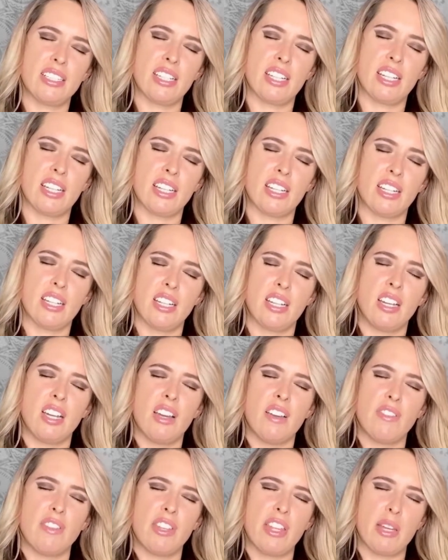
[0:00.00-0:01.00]
Like,
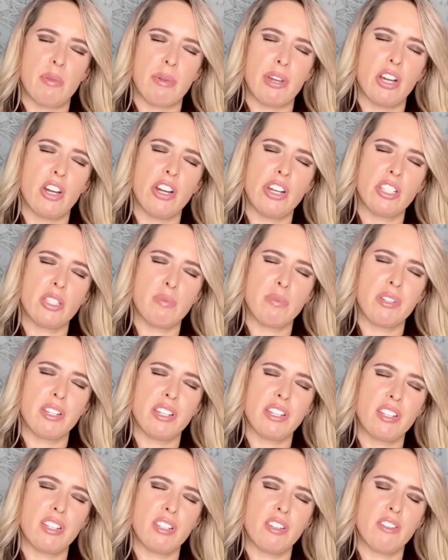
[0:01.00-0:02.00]
I feel like my heart's
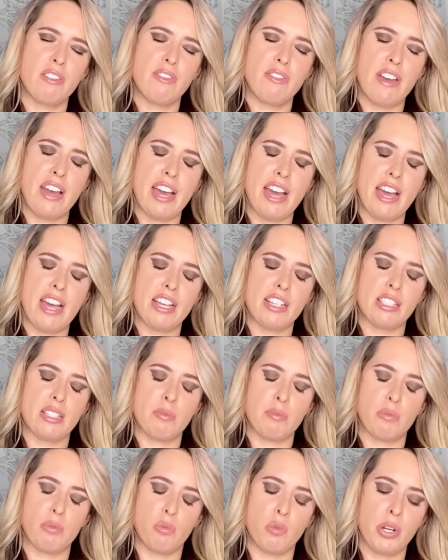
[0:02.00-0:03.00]
beating a little fast.
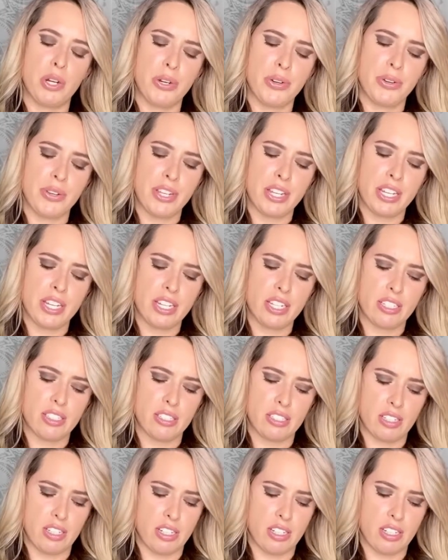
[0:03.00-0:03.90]
I'm worried.